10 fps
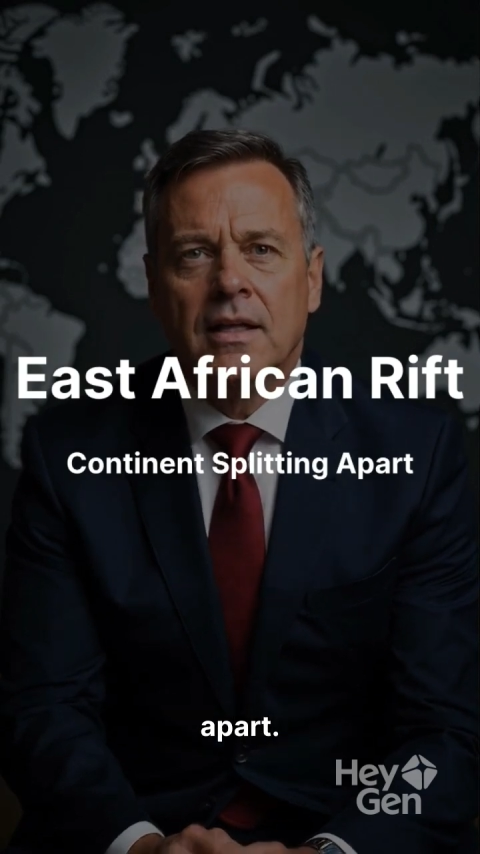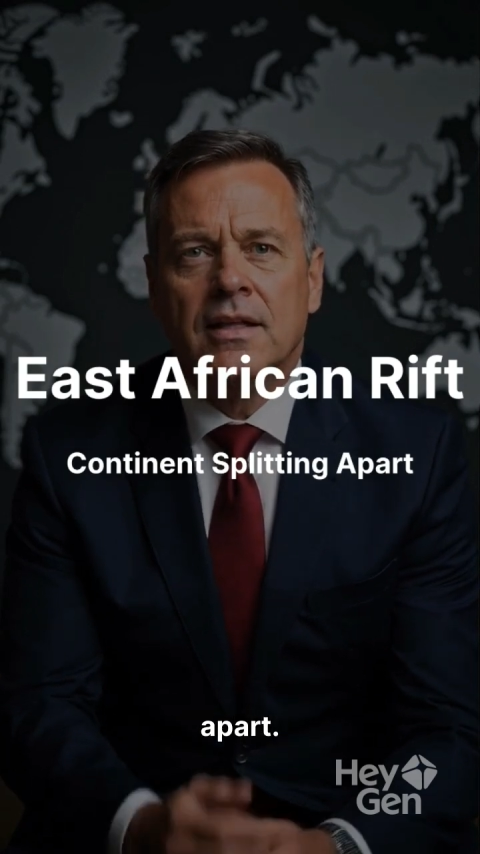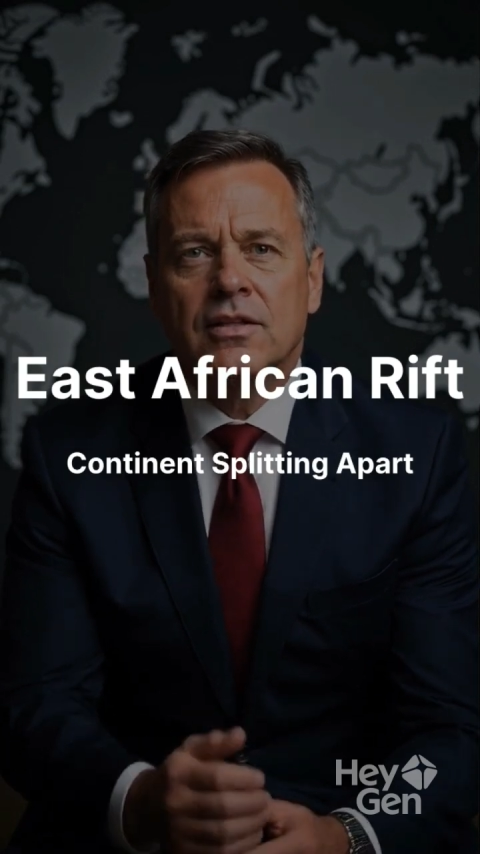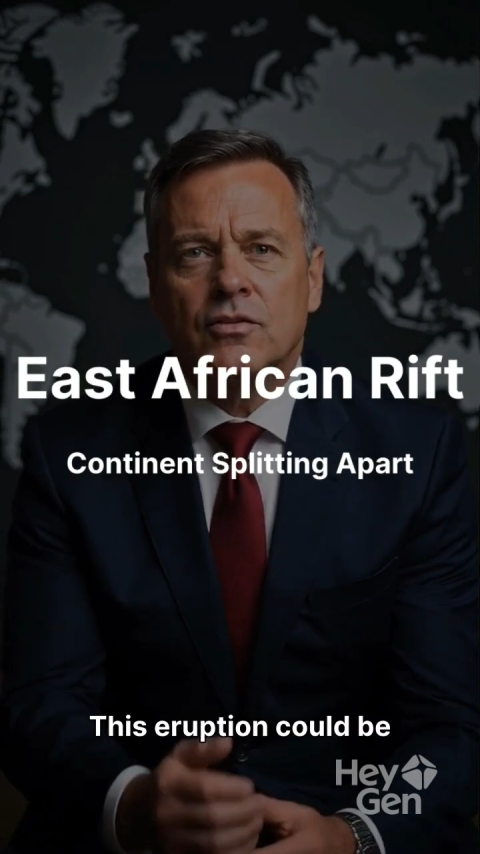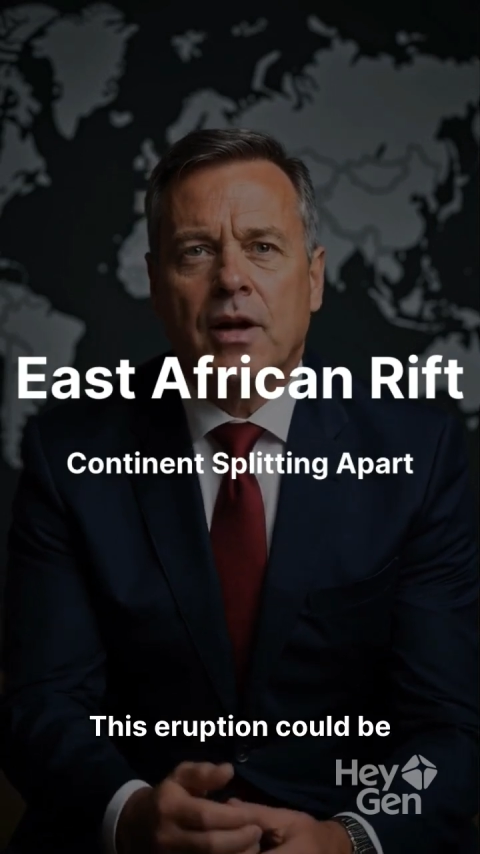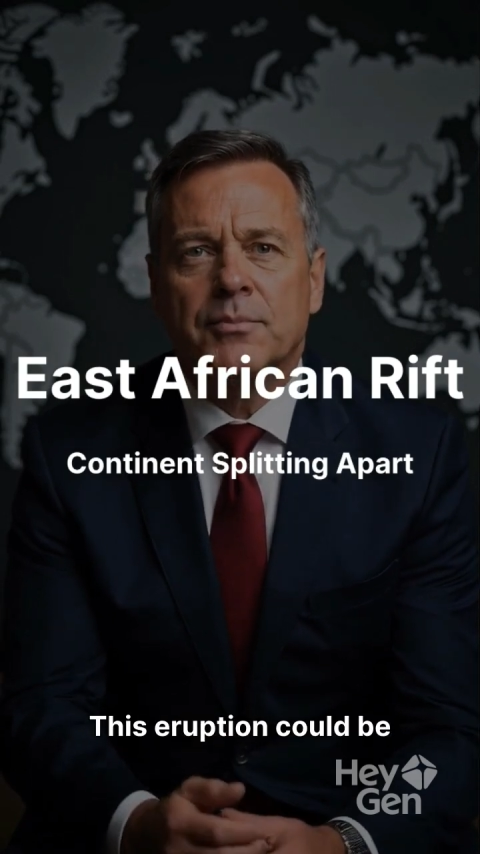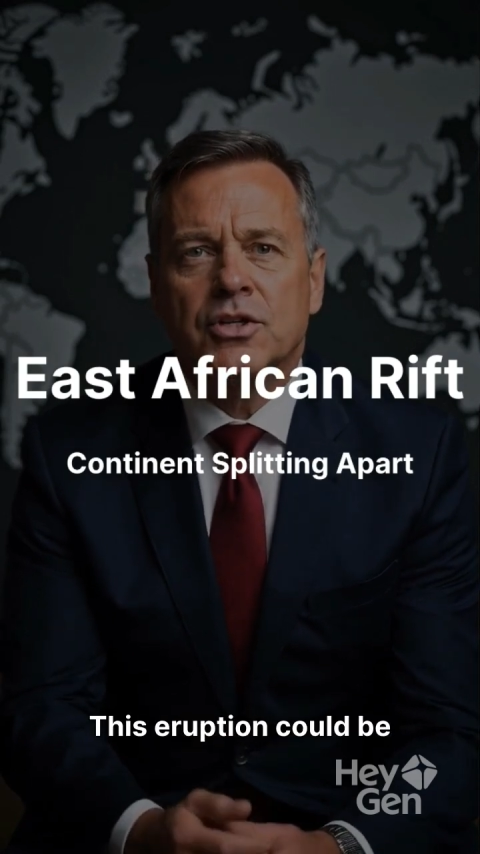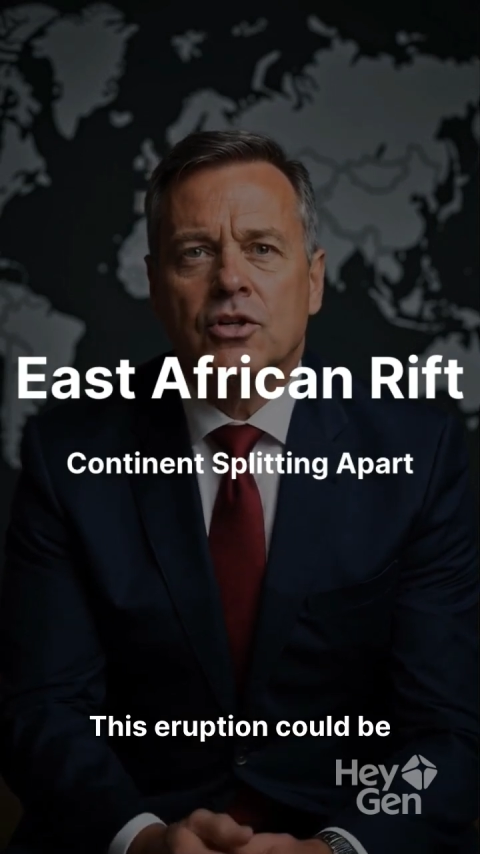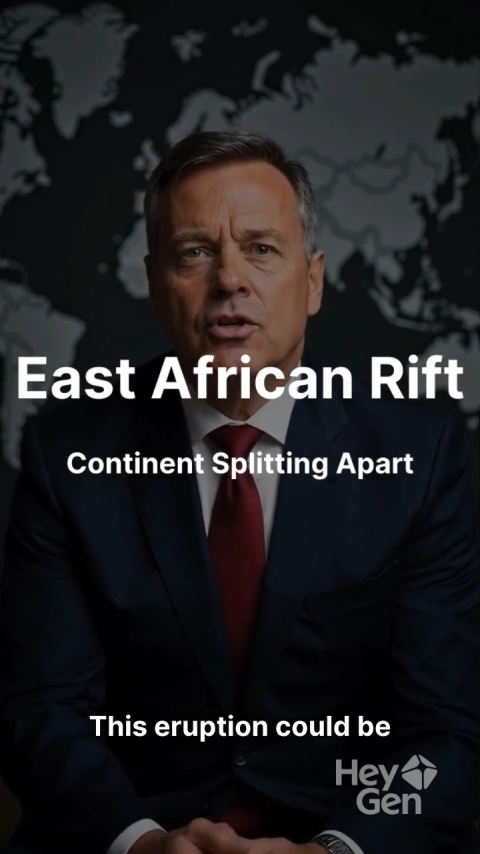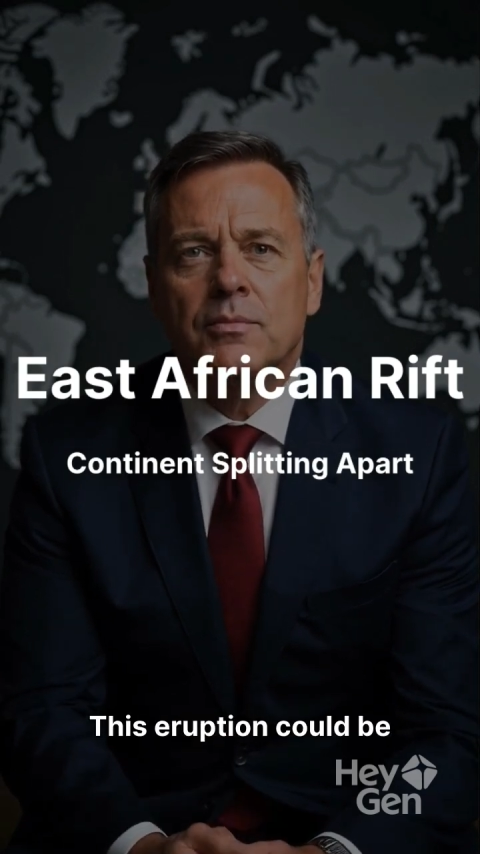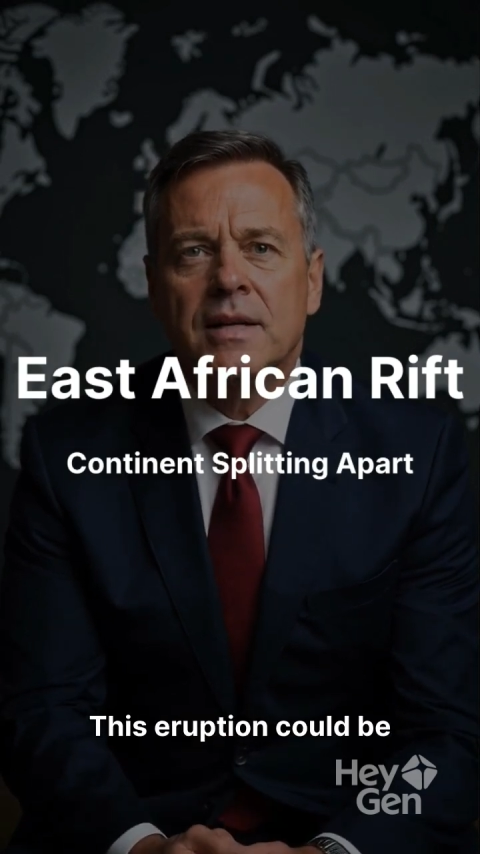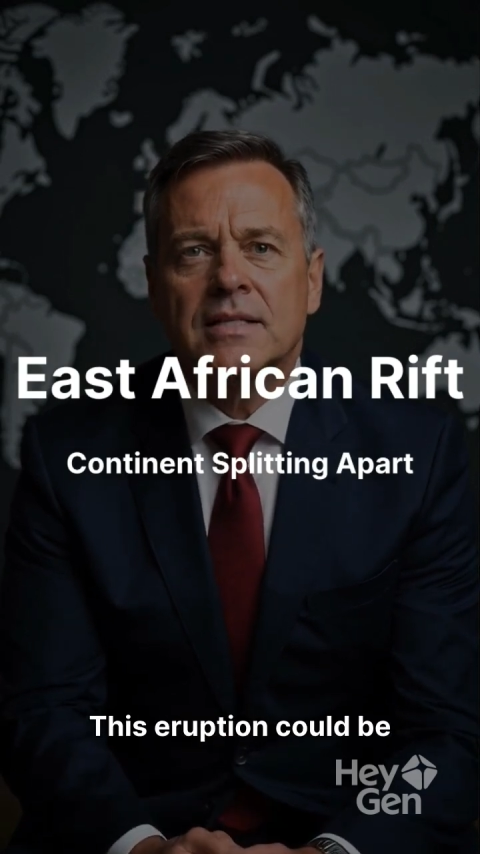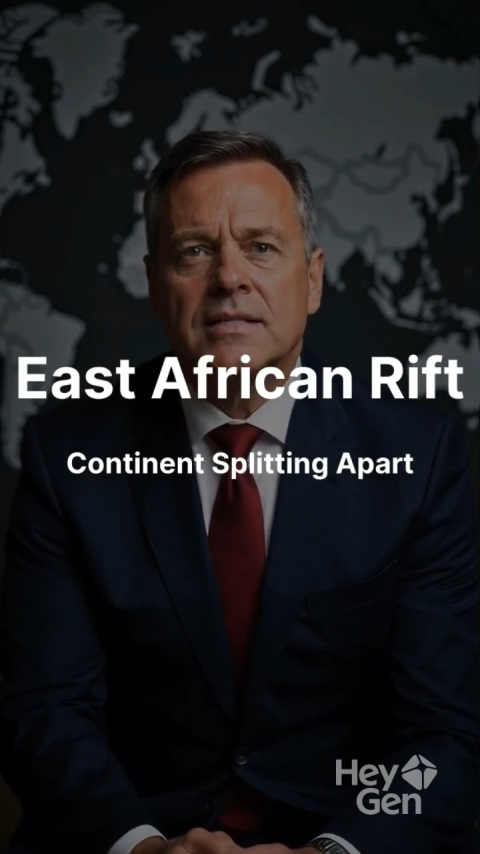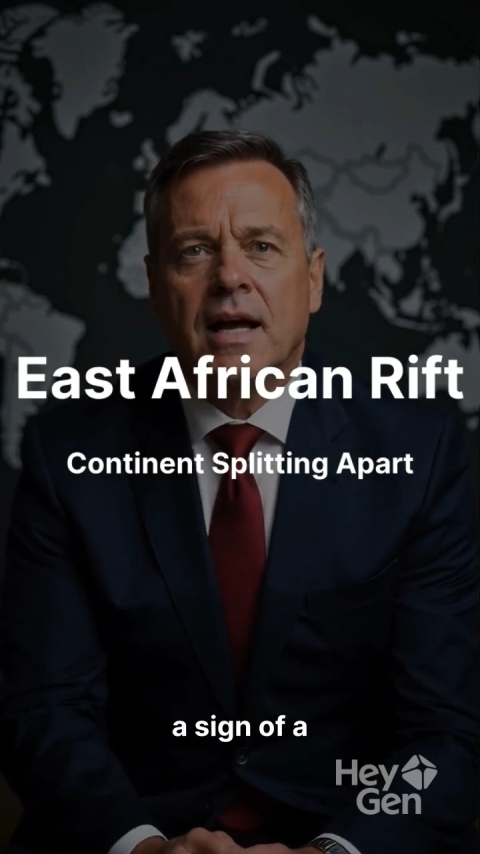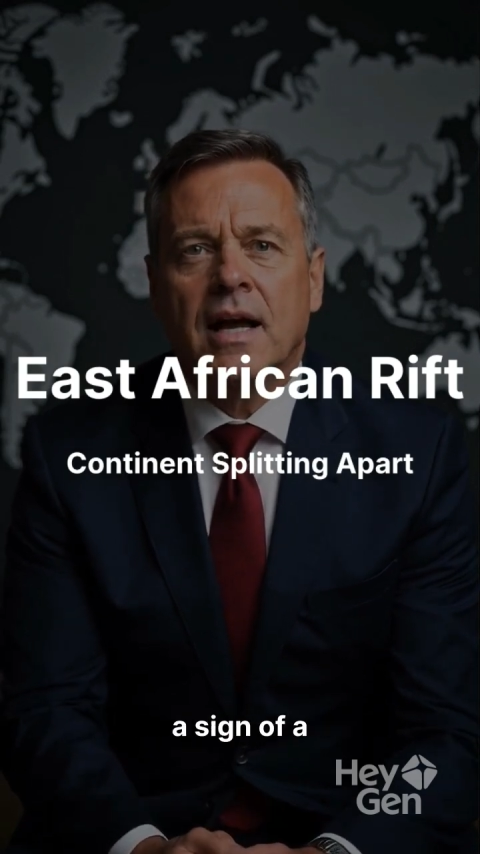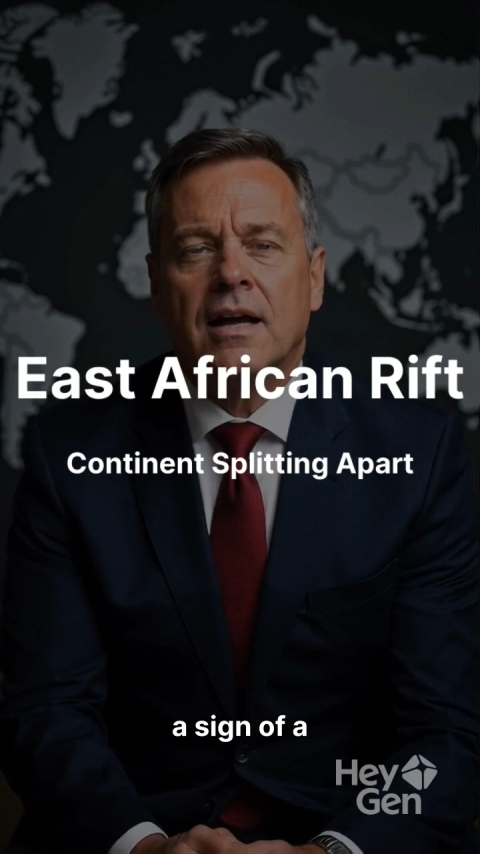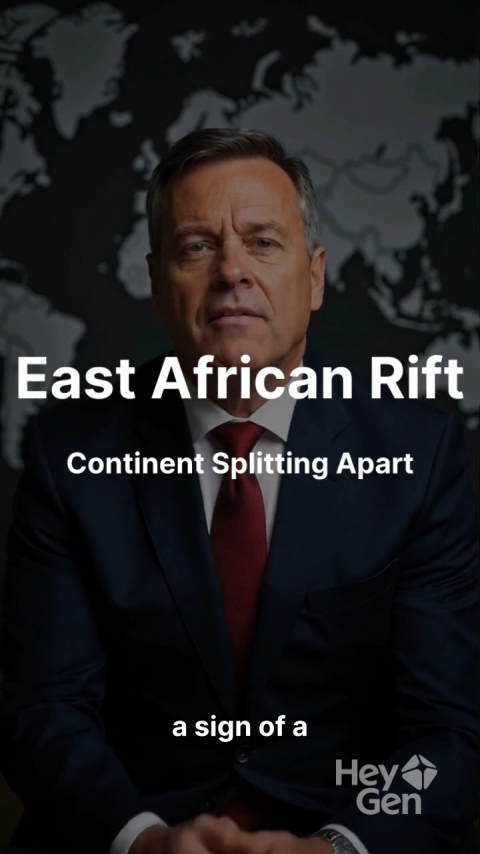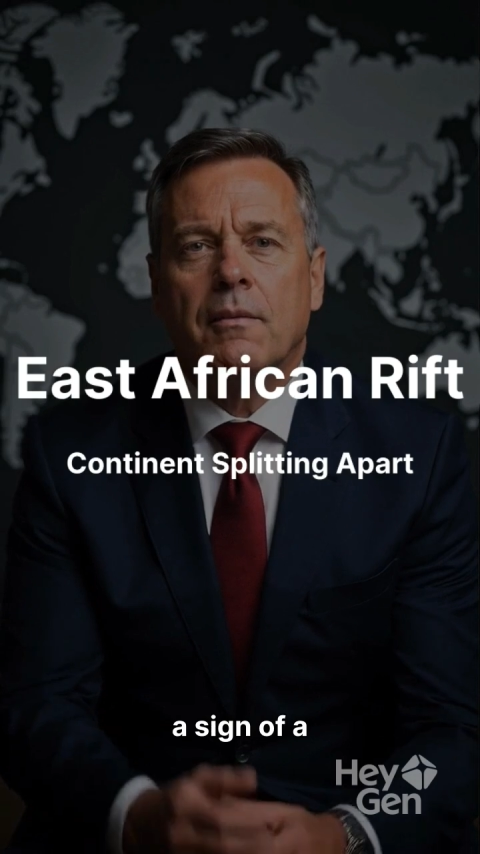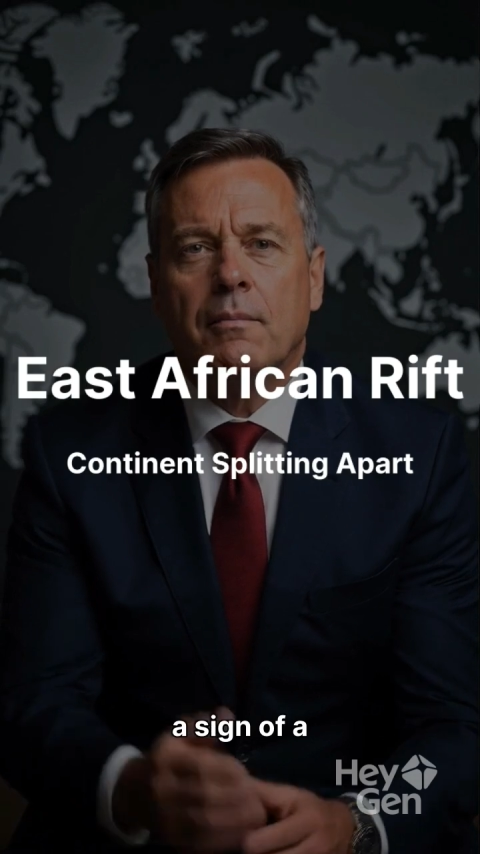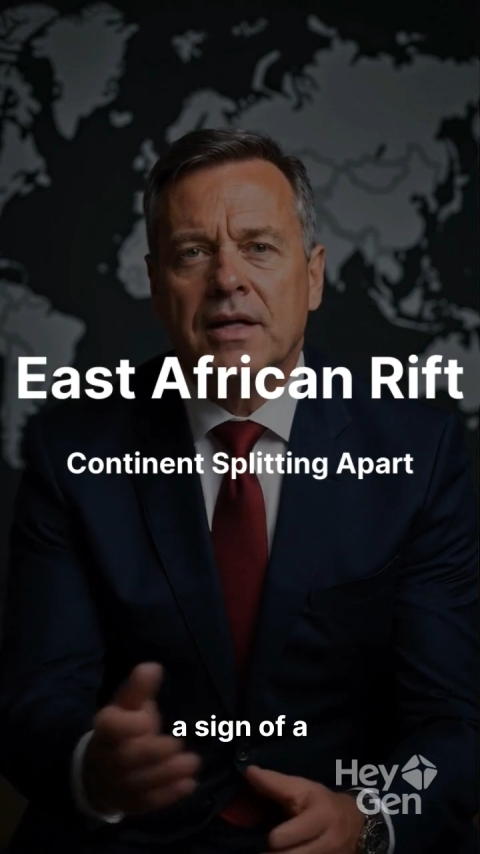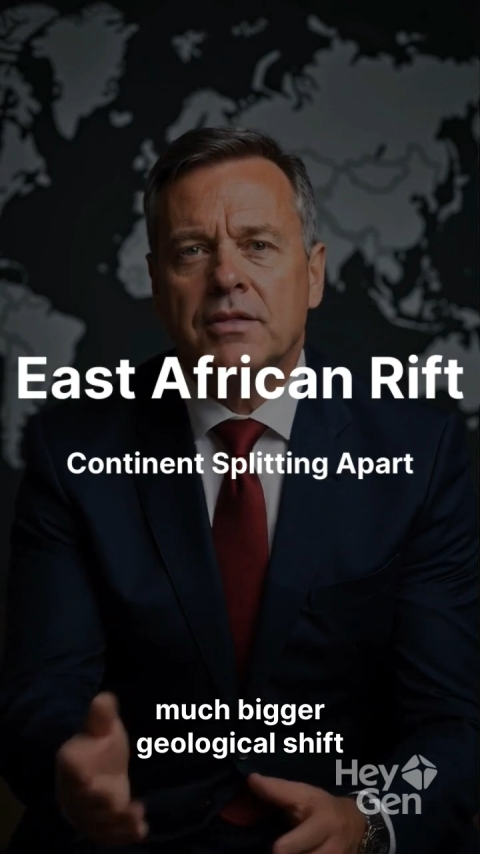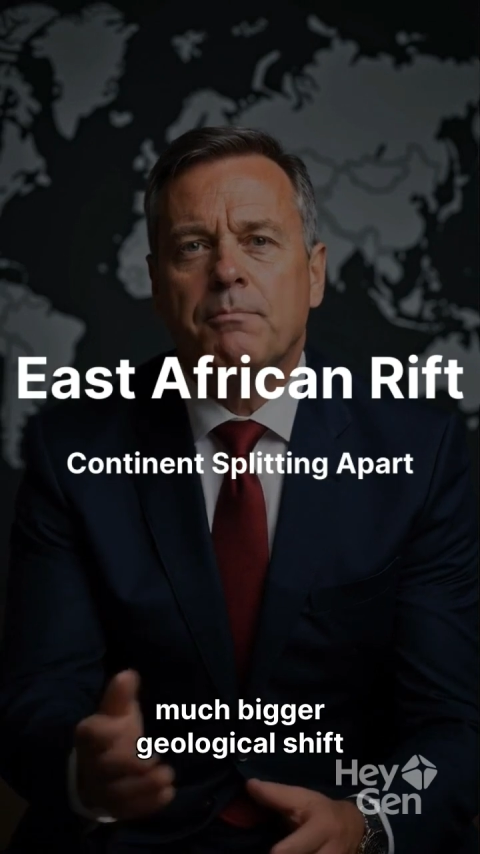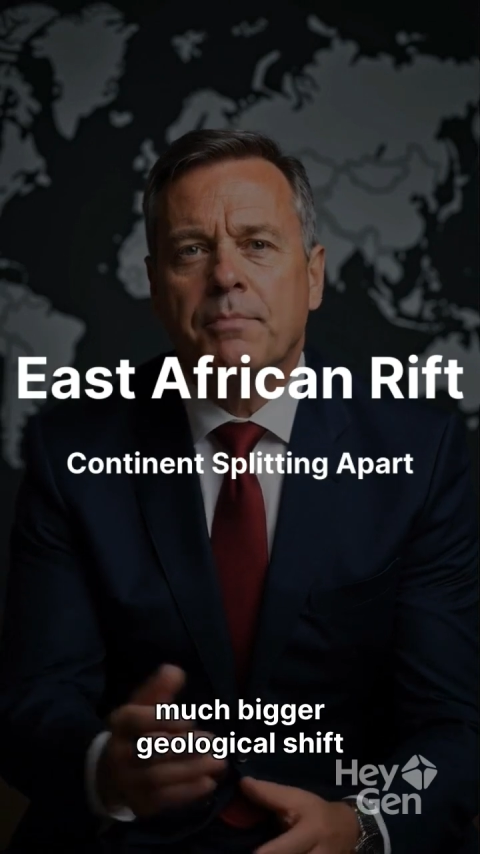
This eruption could be a sign of a much